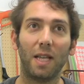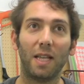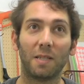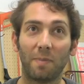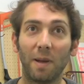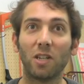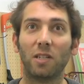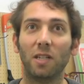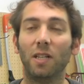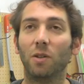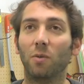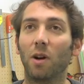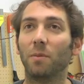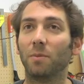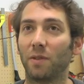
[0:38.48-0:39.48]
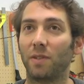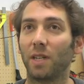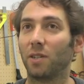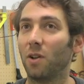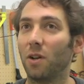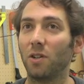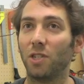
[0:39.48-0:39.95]
especially in the realms of
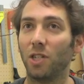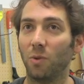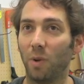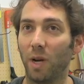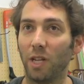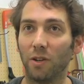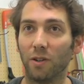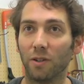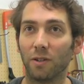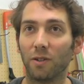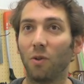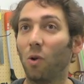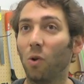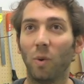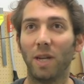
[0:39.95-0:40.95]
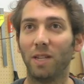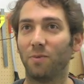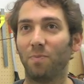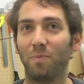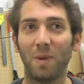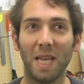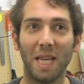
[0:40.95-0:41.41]
technology, where you're always
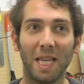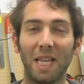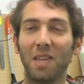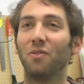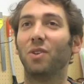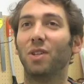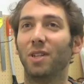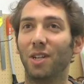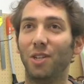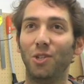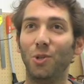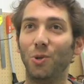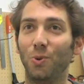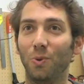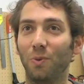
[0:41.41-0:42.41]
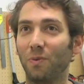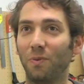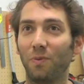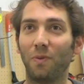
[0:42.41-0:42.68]
being given a new